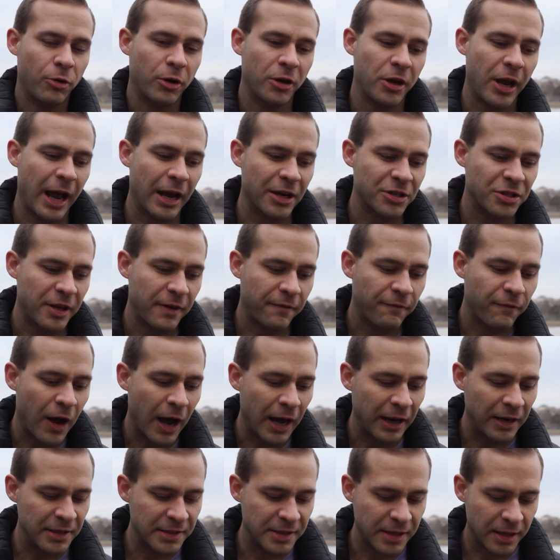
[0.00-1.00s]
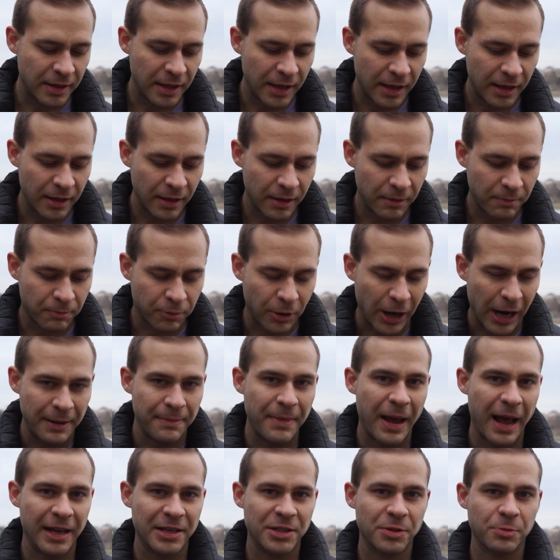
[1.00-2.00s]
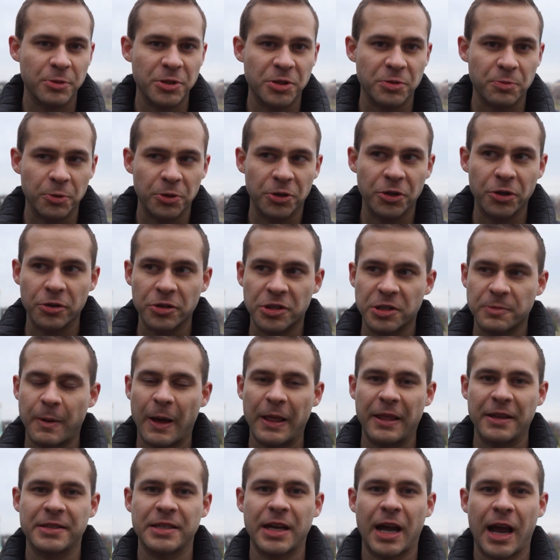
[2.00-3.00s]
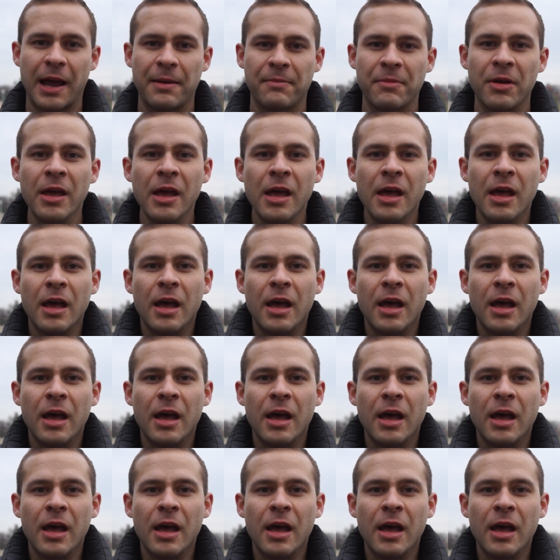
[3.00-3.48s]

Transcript: what you actually find is that the brain mass was reduced by the time